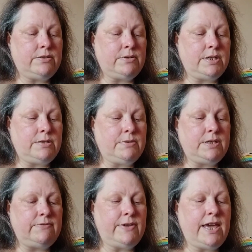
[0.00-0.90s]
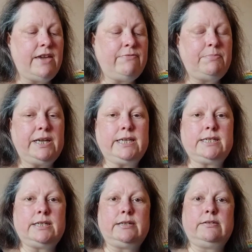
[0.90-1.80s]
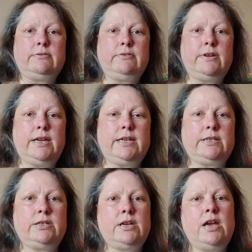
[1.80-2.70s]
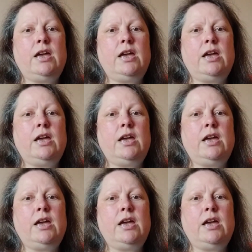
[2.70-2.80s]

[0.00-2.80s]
2025, please? Right.